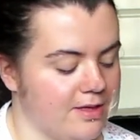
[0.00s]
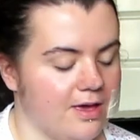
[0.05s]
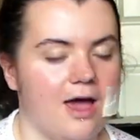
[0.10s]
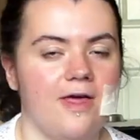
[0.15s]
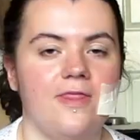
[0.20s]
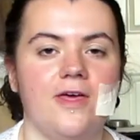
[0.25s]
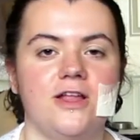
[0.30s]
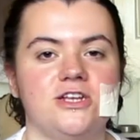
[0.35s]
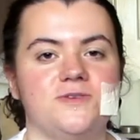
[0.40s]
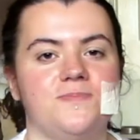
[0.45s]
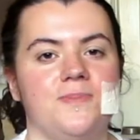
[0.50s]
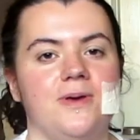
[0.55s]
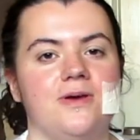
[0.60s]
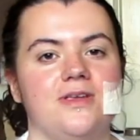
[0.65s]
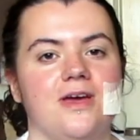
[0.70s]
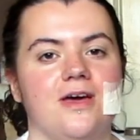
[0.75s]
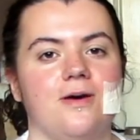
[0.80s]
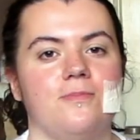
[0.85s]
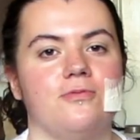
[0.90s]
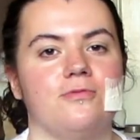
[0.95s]
And then just build
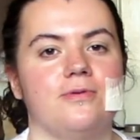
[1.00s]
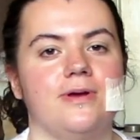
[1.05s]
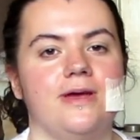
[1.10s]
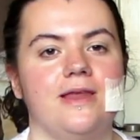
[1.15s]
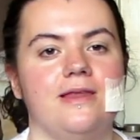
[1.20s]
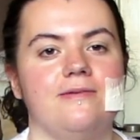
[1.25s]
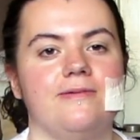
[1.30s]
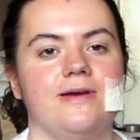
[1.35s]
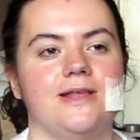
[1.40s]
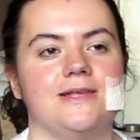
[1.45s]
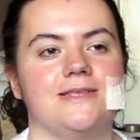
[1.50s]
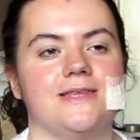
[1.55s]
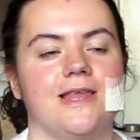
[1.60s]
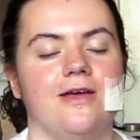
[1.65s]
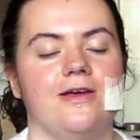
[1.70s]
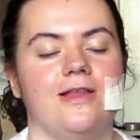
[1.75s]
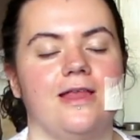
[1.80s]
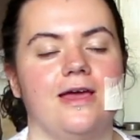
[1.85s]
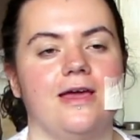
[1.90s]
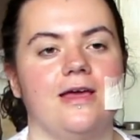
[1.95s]
it up really, really
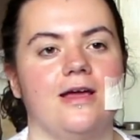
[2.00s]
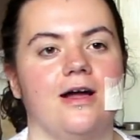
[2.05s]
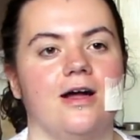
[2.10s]
slowly.